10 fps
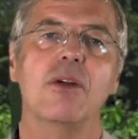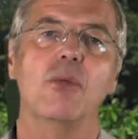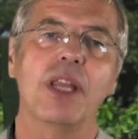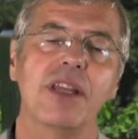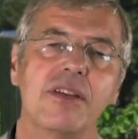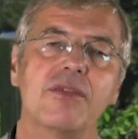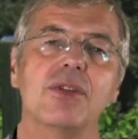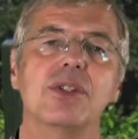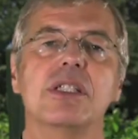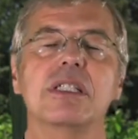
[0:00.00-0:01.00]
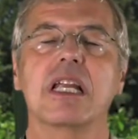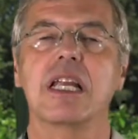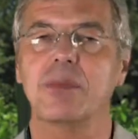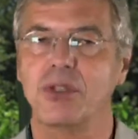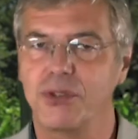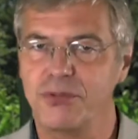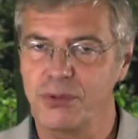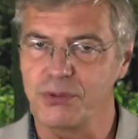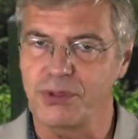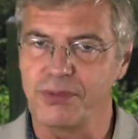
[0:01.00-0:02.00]
weather versus climate to the
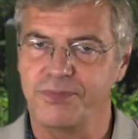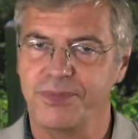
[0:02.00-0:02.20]
future.